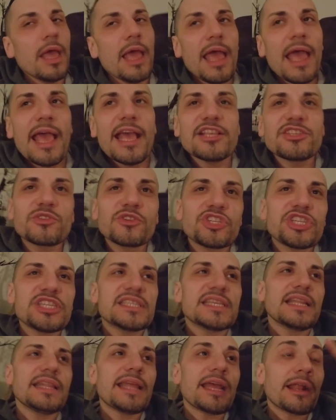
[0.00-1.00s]
And so she's
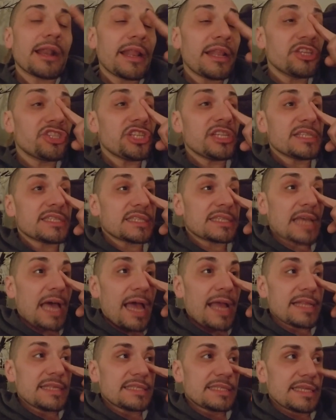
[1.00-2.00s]
sitting there, and then she
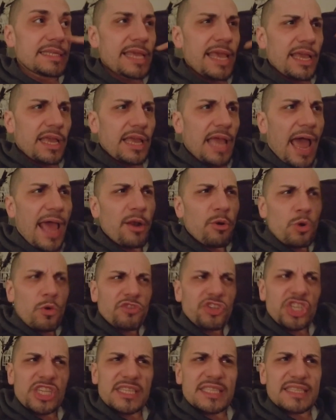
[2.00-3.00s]
decides to take. I don't know if
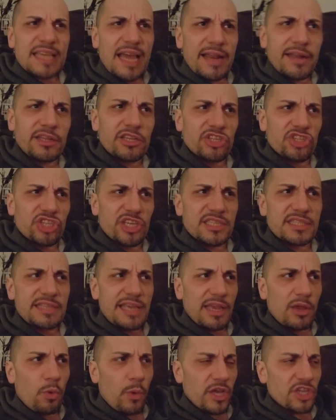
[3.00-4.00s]
she decided to just
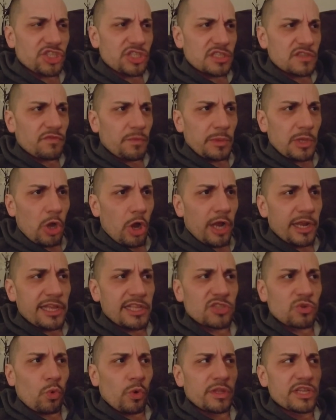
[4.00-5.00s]
take questions from the
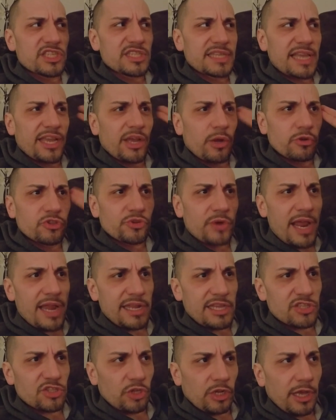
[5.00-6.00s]
audience, or the psycho
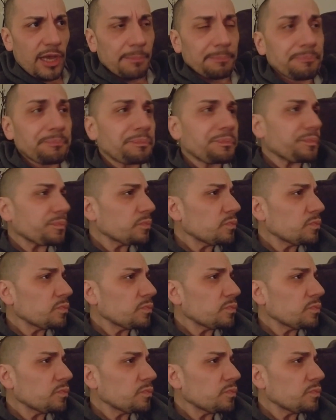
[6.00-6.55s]
tranny stood up.